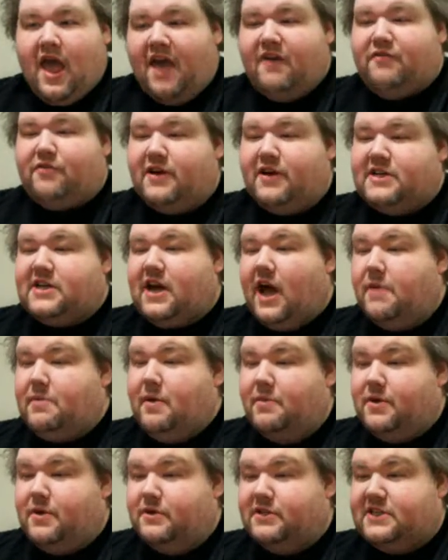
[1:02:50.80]
Every time a
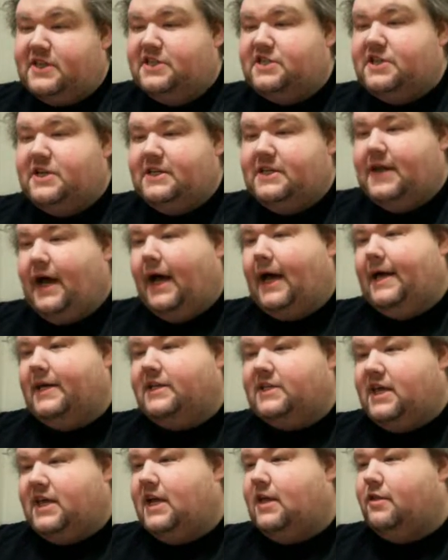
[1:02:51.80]
musician dies,
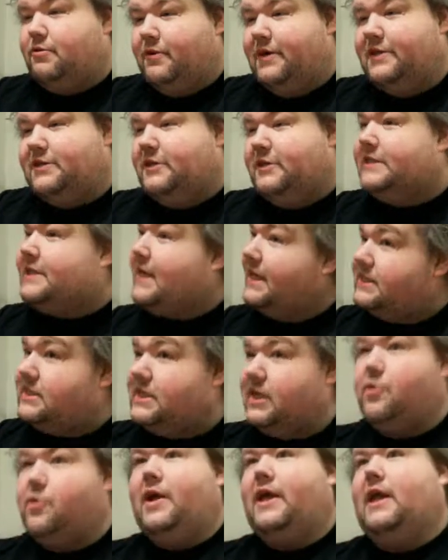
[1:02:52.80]
Keith Richards gets the
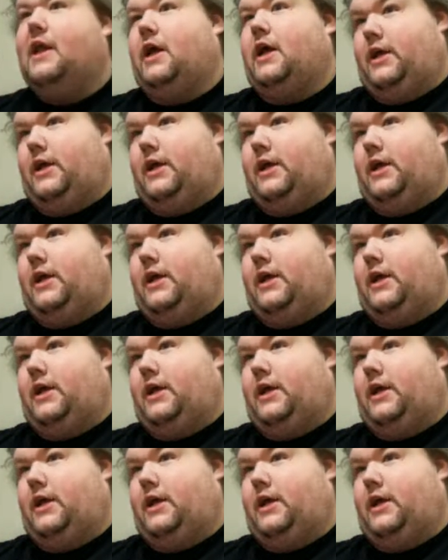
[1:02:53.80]
quickening.